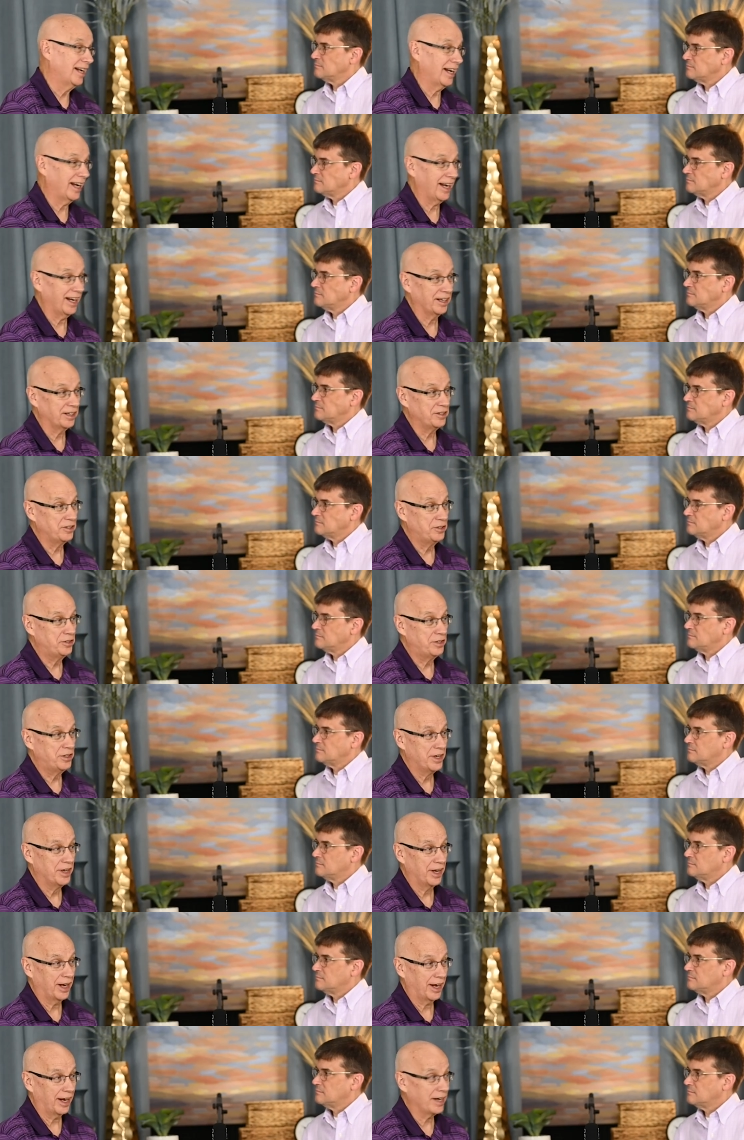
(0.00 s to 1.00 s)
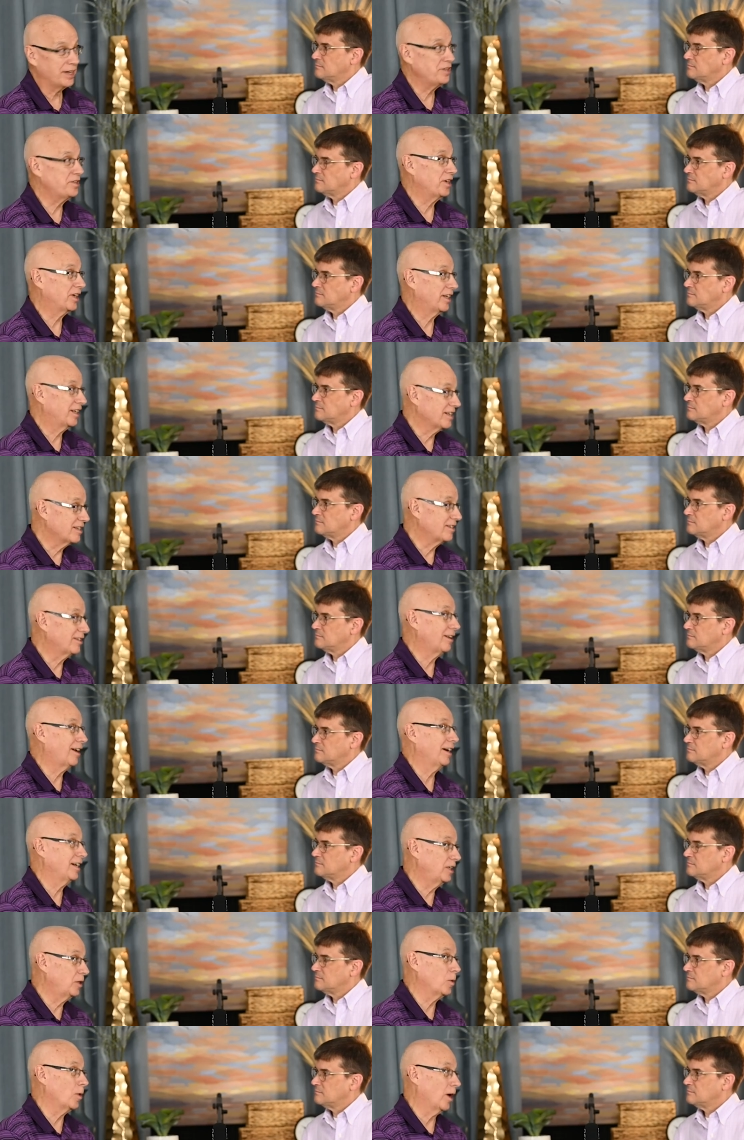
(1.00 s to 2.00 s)
Speaker 1: And Isaac is
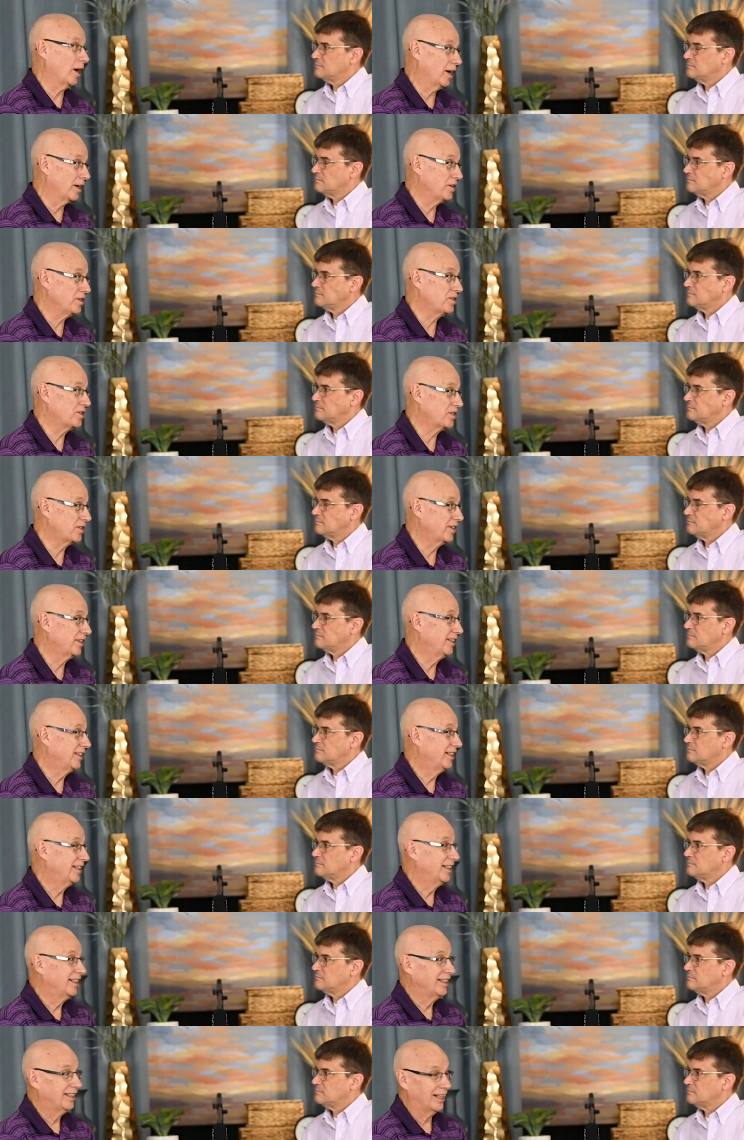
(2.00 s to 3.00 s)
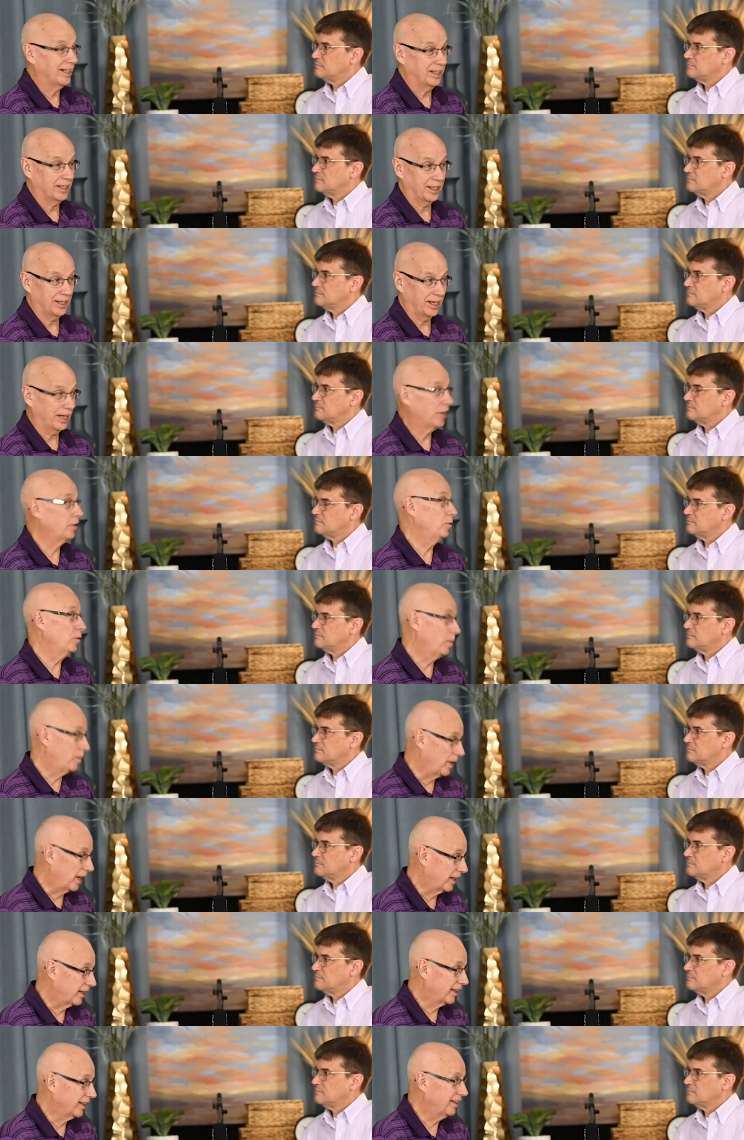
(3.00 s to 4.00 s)
likewise, uh, and
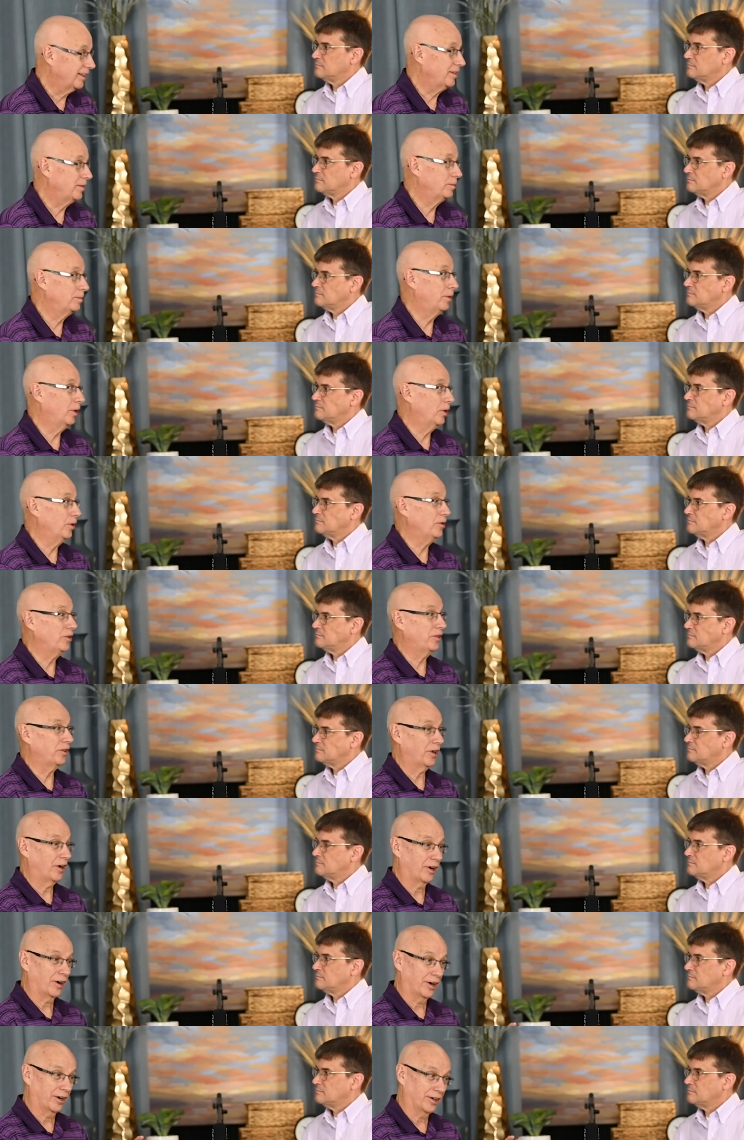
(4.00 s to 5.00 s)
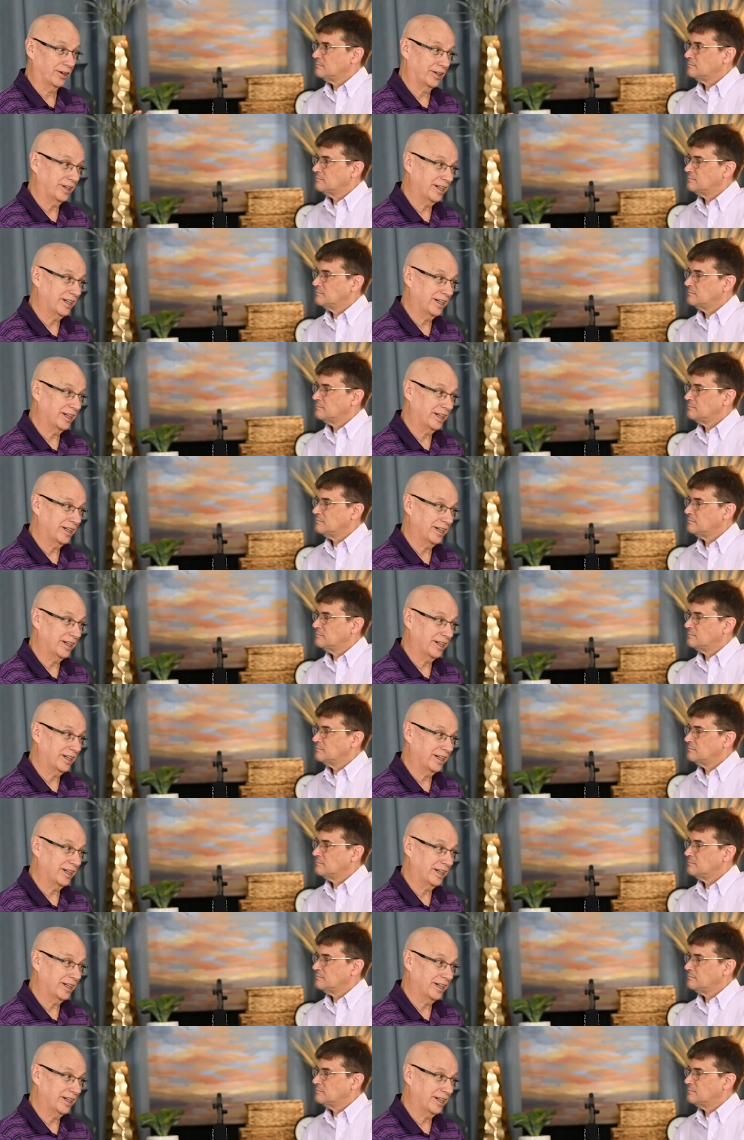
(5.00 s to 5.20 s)
Rebecca both are